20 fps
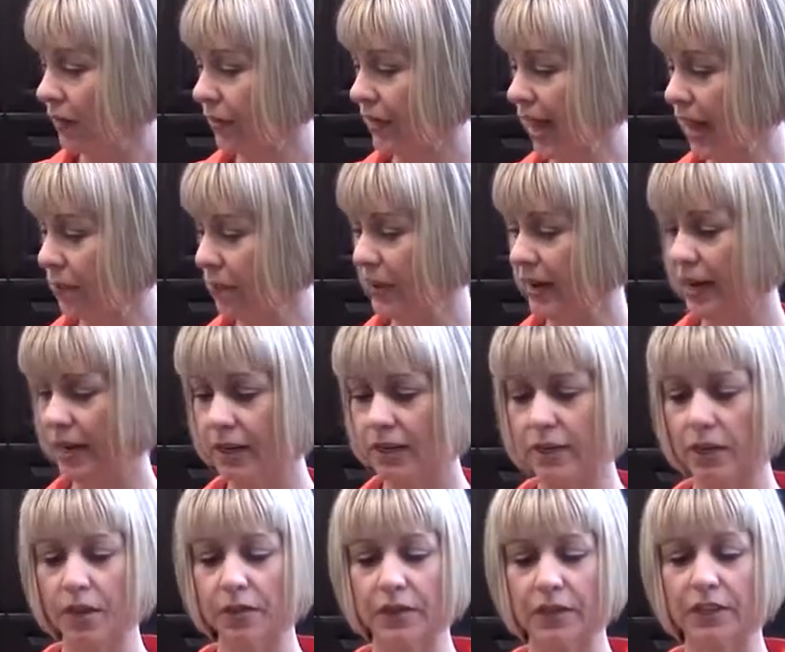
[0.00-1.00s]
That means
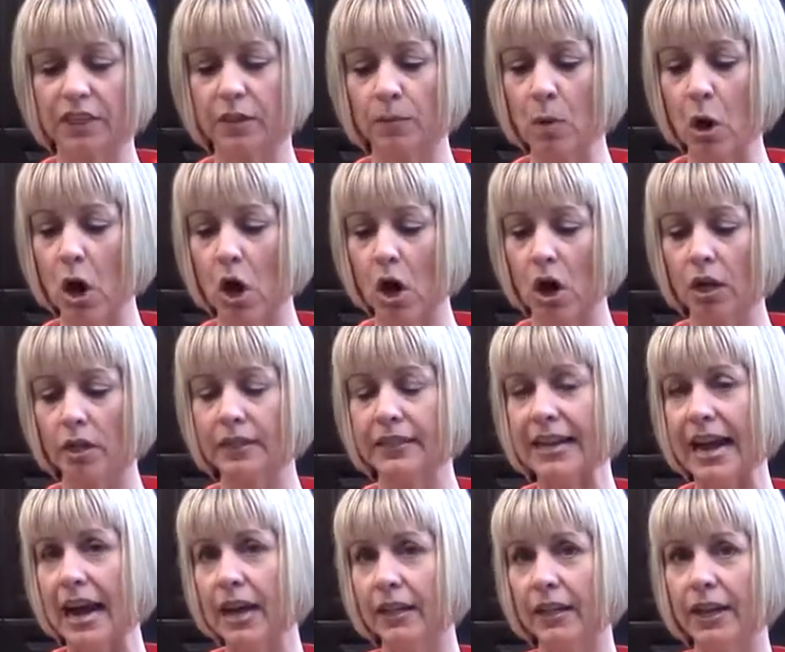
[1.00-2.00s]
the small
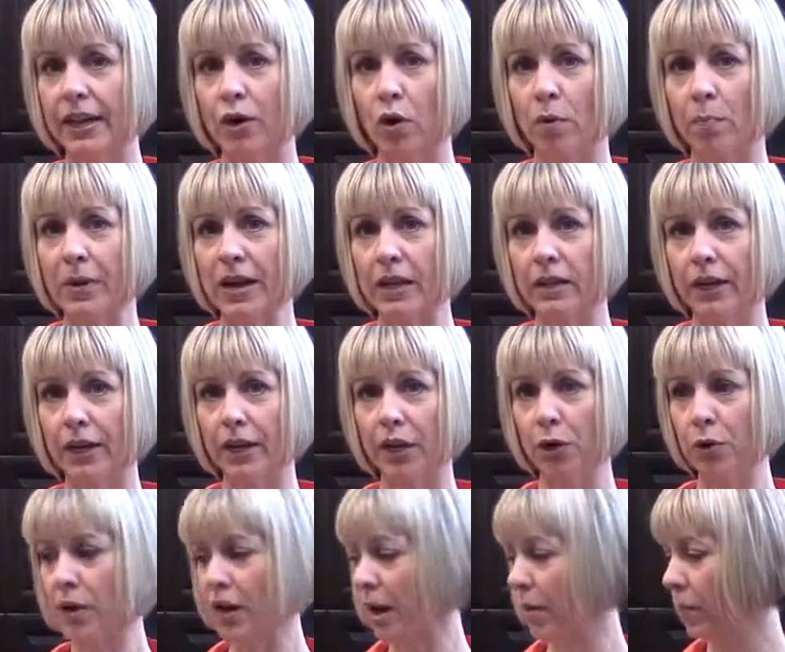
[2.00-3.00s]
salad or pickling
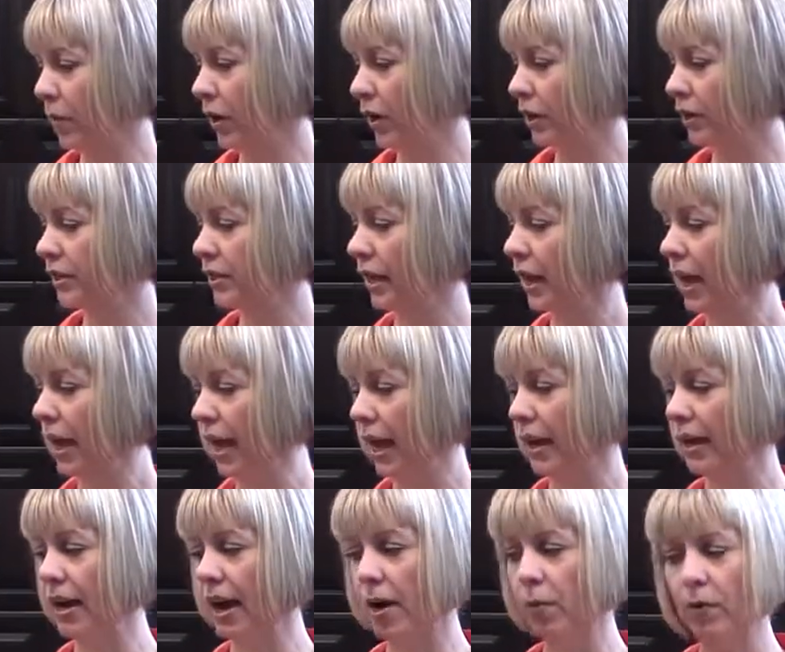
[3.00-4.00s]
cucumbers
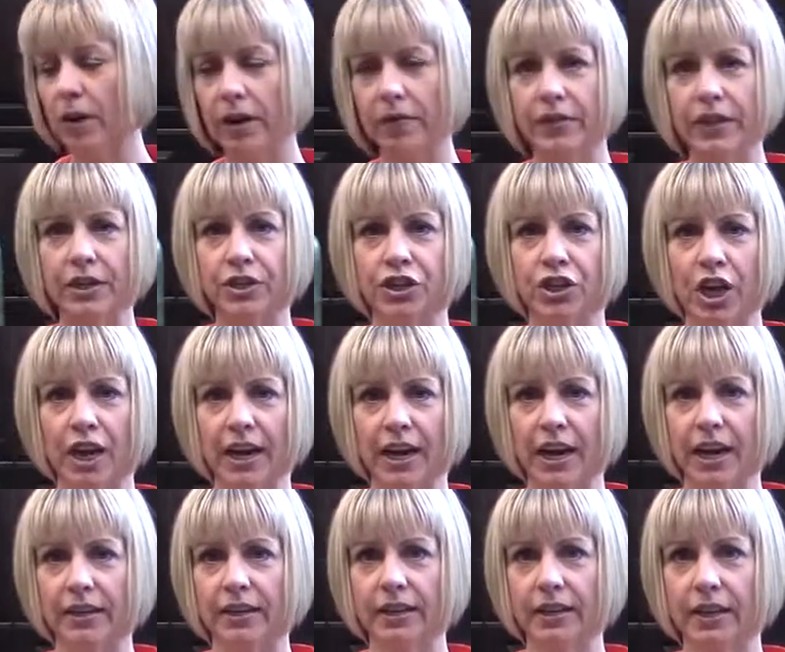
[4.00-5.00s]
and not one of these
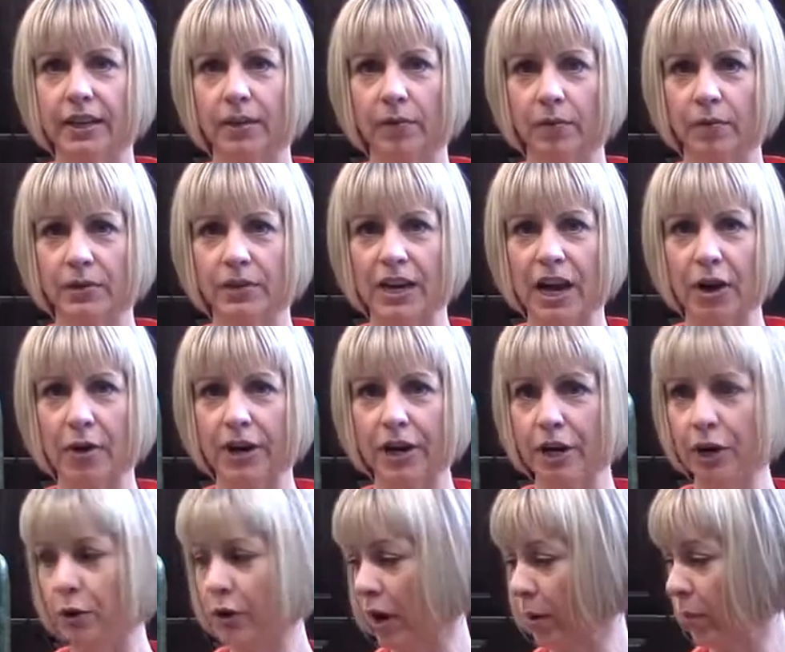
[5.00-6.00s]
gigantic scary
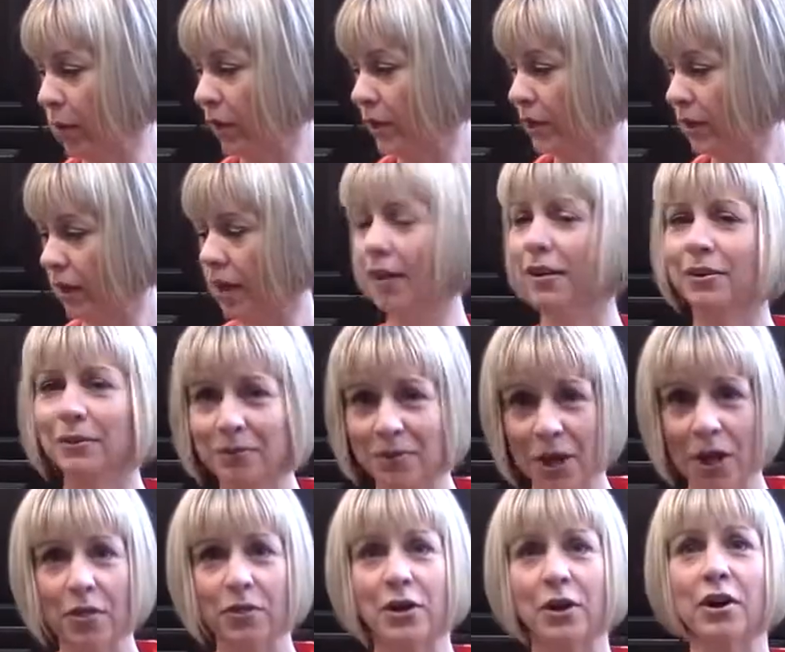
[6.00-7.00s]
cucumbers.
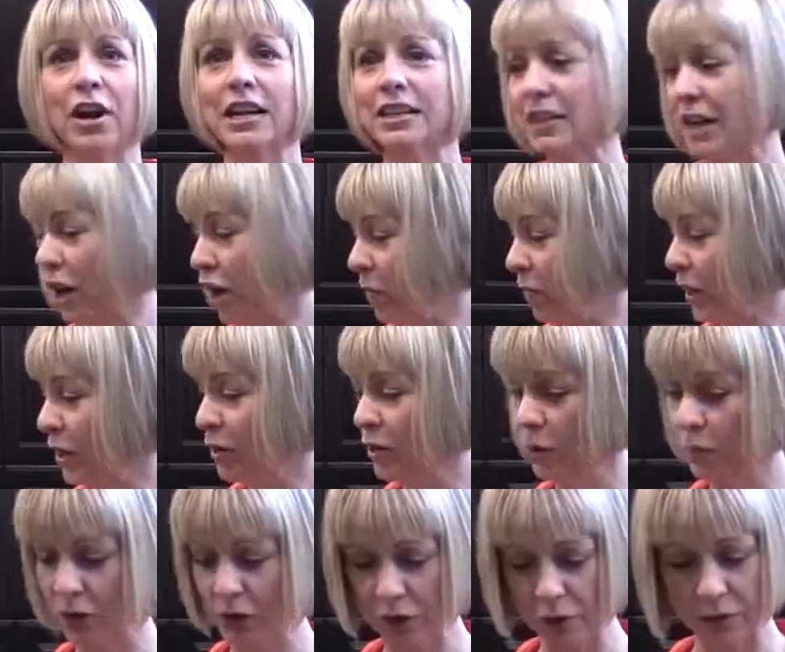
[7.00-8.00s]
They're not scary, but you
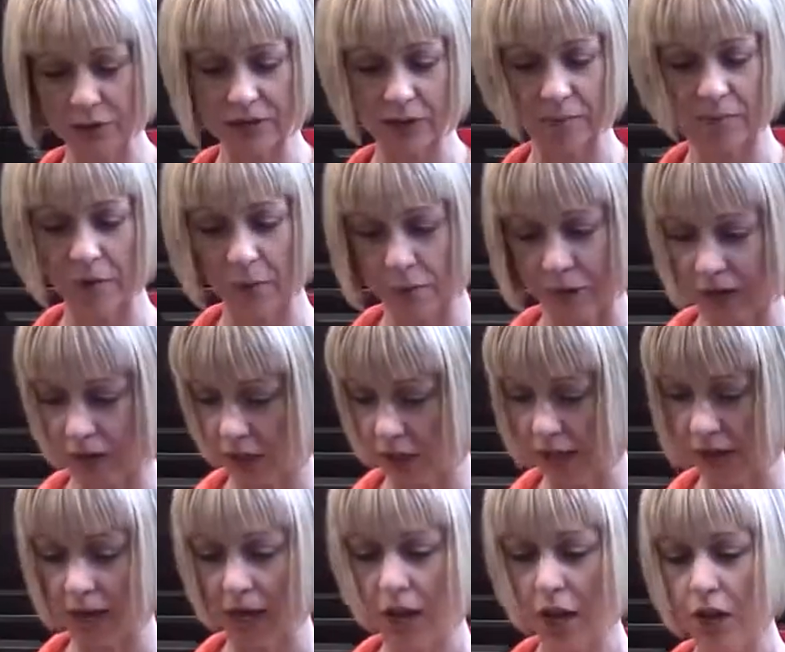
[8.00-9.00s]
don't want to use them for
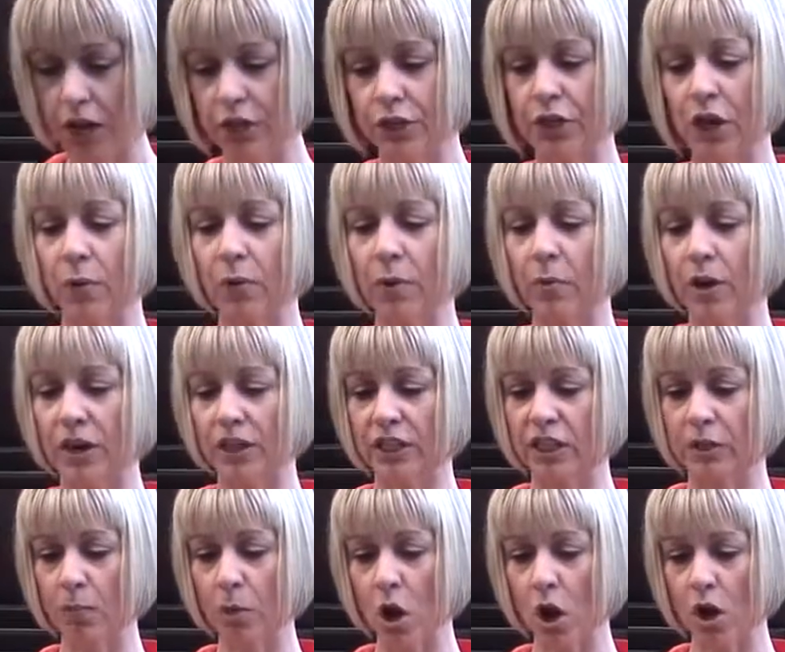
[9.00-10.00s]
pickling. So we want a
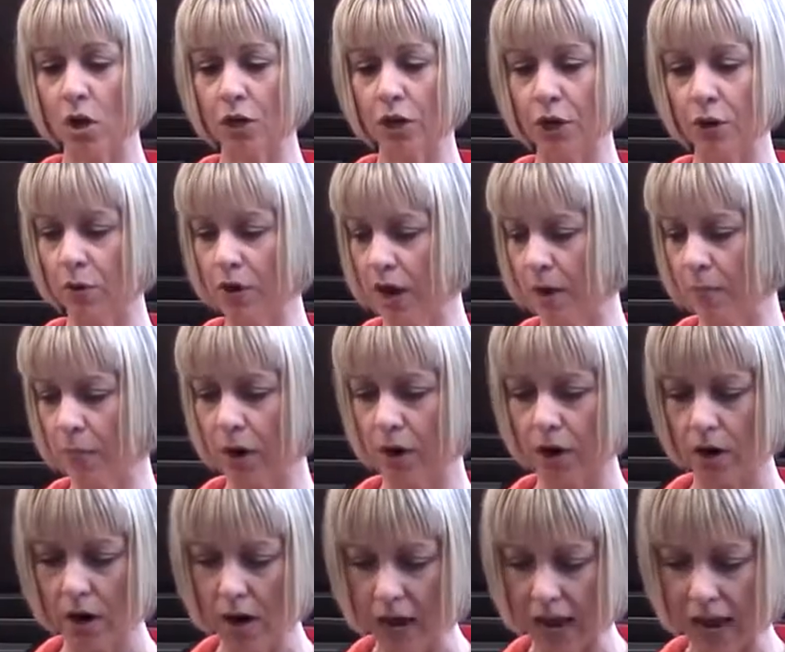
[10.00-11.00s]
small
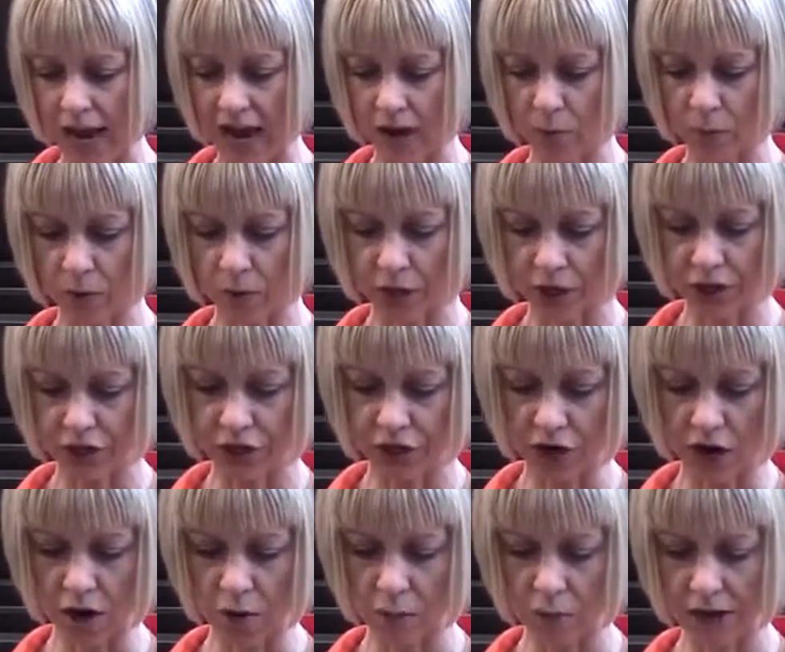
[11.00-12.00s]
cucumber, and what we're going to
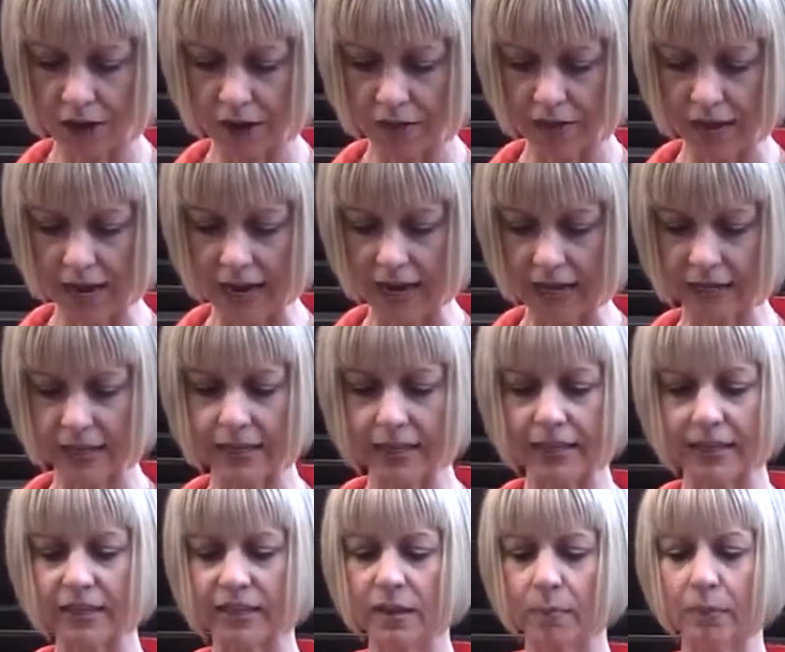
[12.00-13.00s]
start with is,
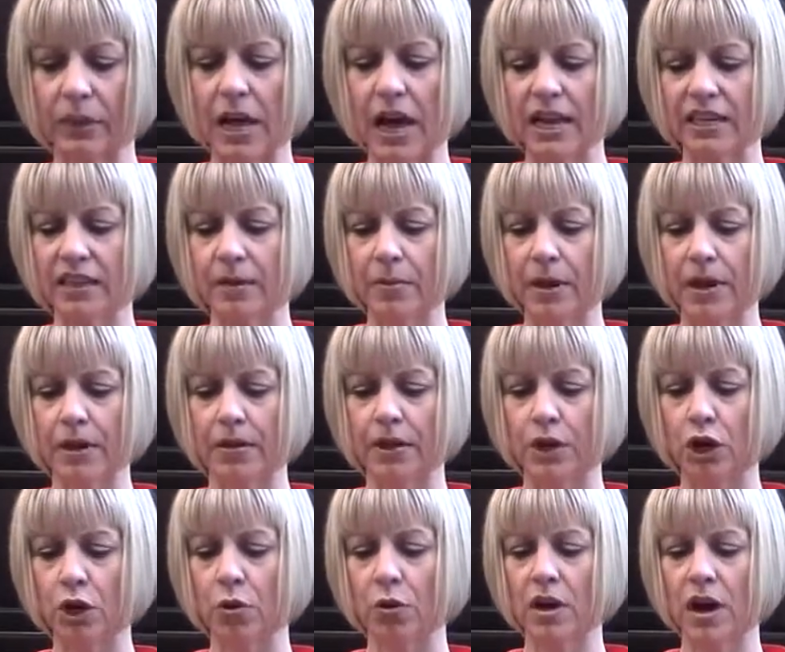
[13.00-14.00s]
this is the blossom end of the
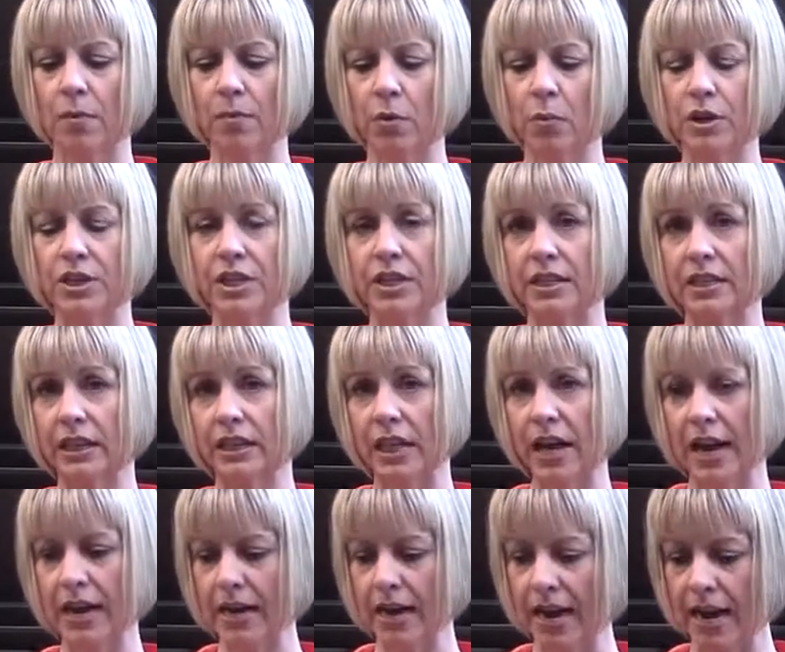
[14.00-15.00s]
cucumber, which is the
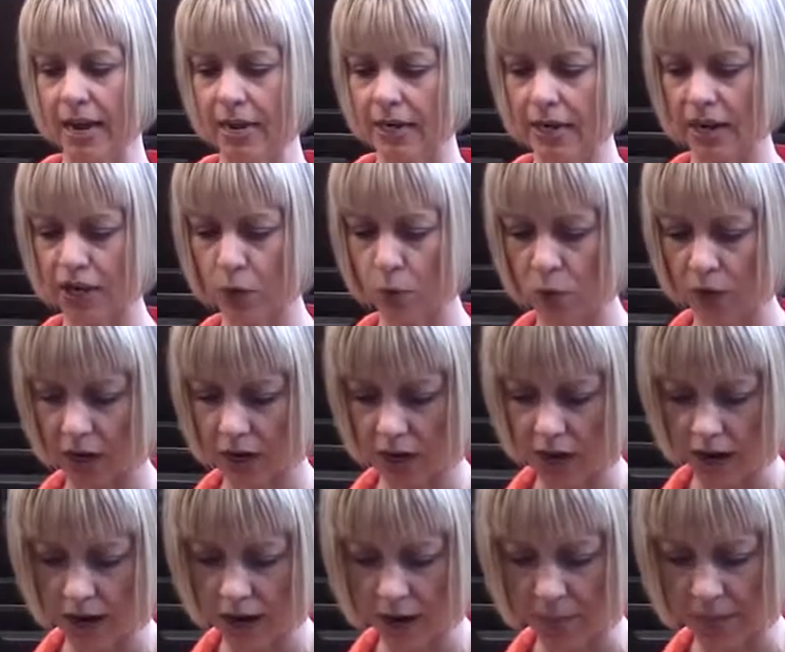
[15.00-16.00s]
light end, and you want to
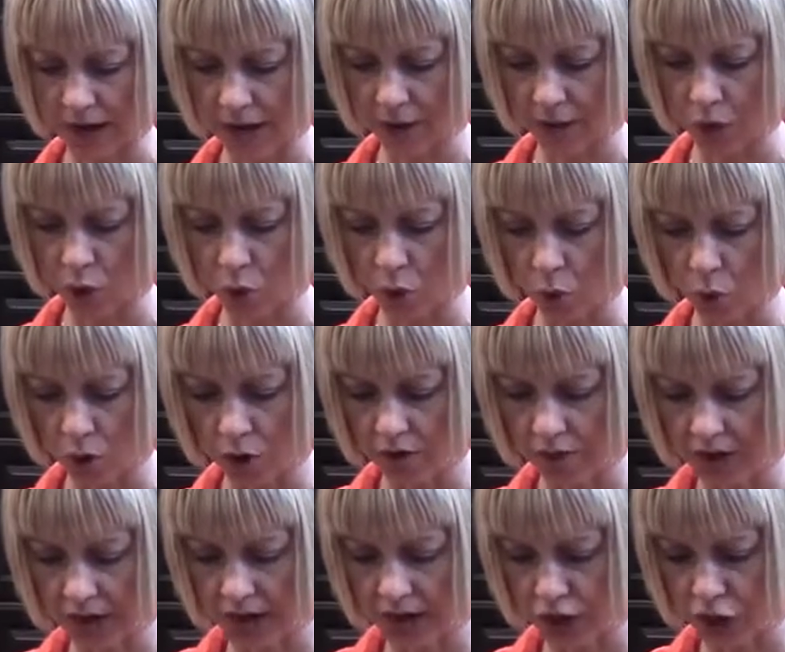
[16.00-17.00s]
cut about
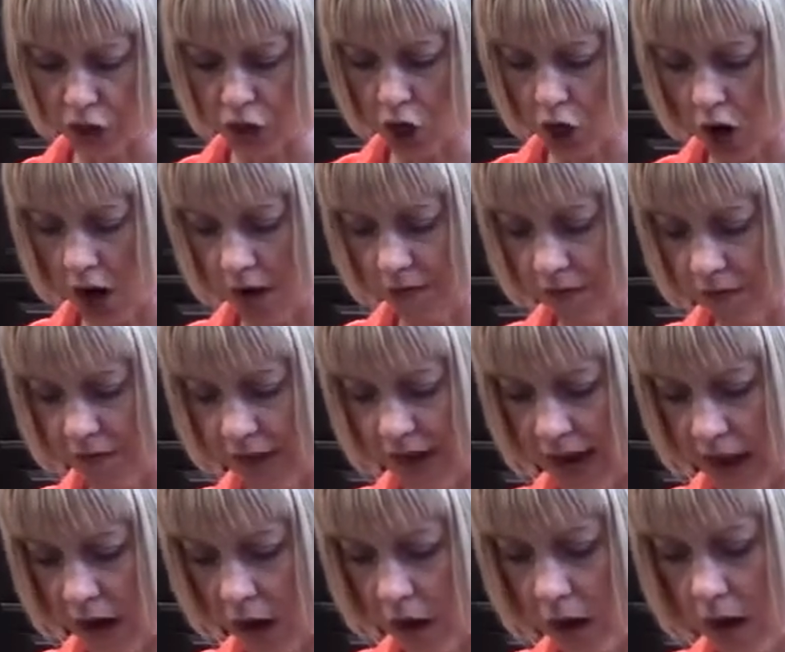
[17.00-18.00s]
1/4 inch off of
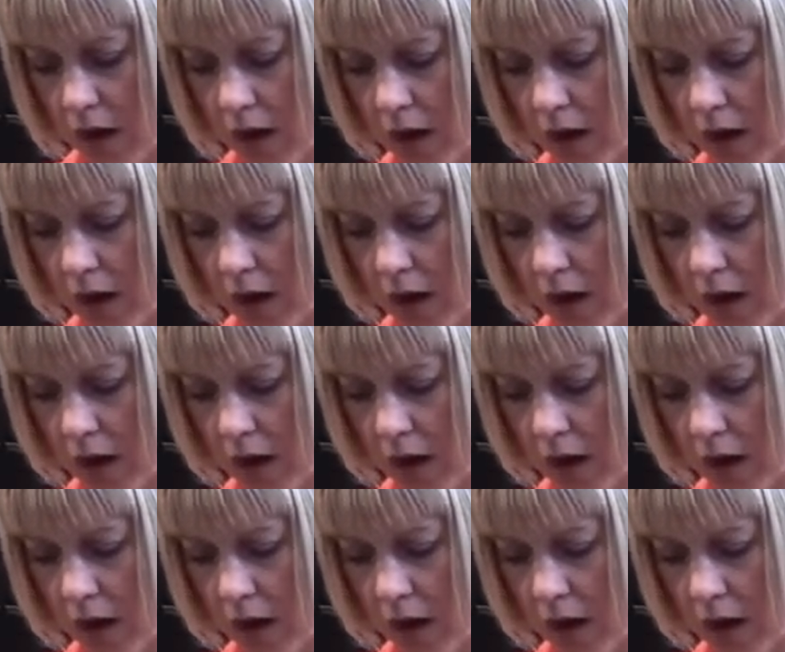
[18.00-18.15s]
there.